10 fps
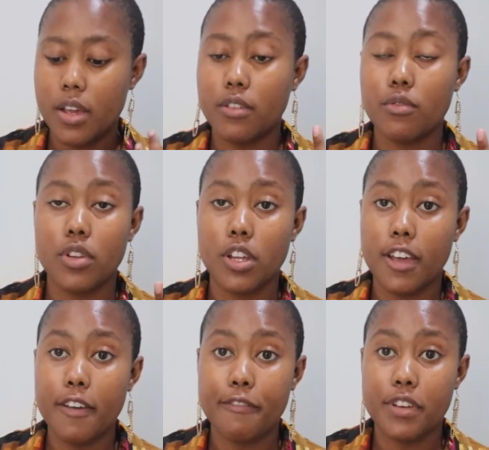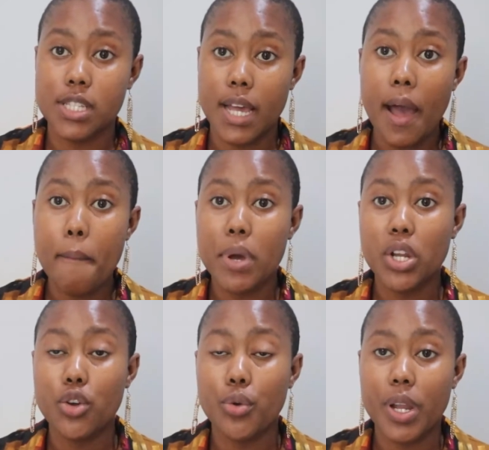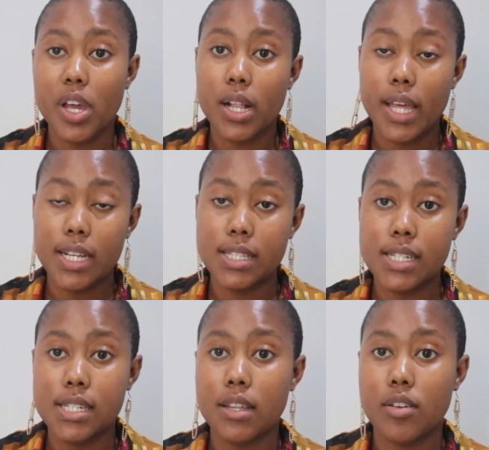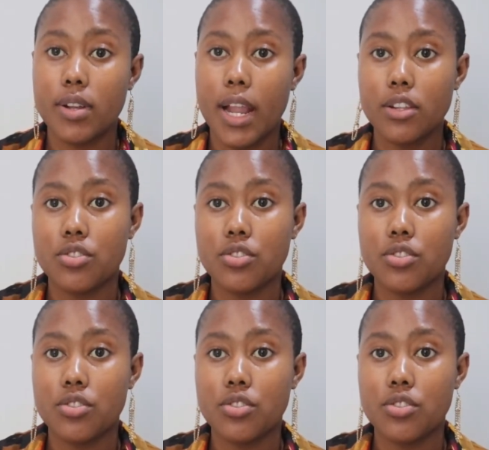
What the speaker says: and if it's a company or a legal entity that would like